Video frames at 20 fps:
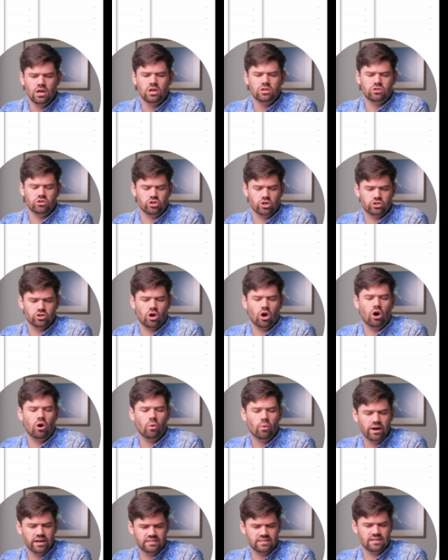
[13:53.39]
So just
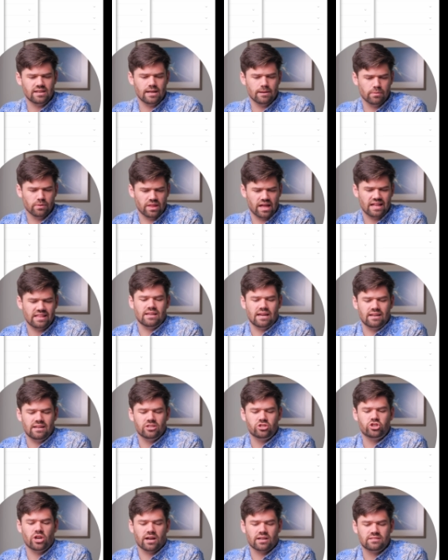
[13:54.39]
always enable that data
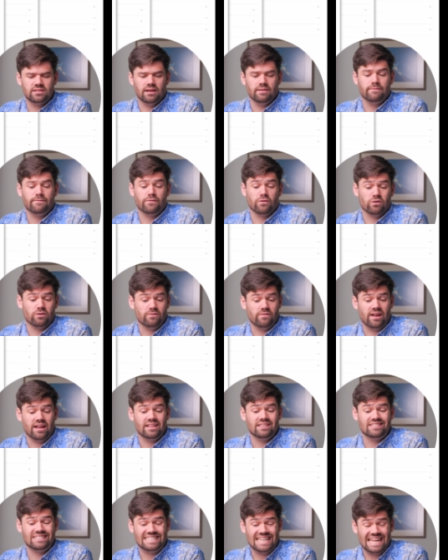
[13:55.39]
checksum for
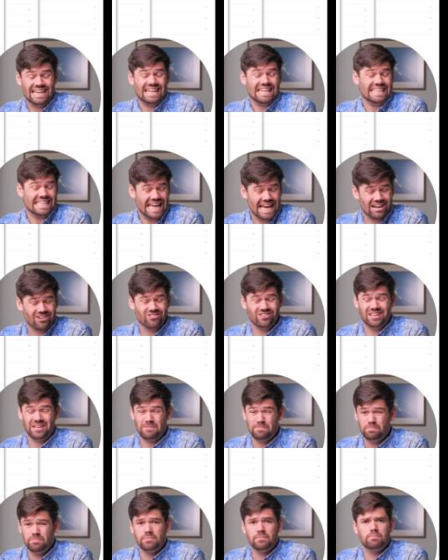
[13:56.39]
advanced data
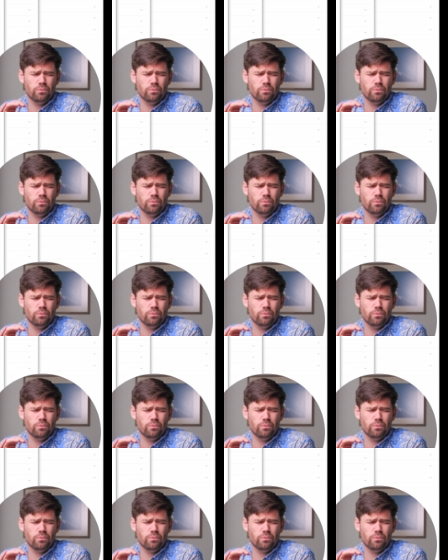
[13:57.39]
integrity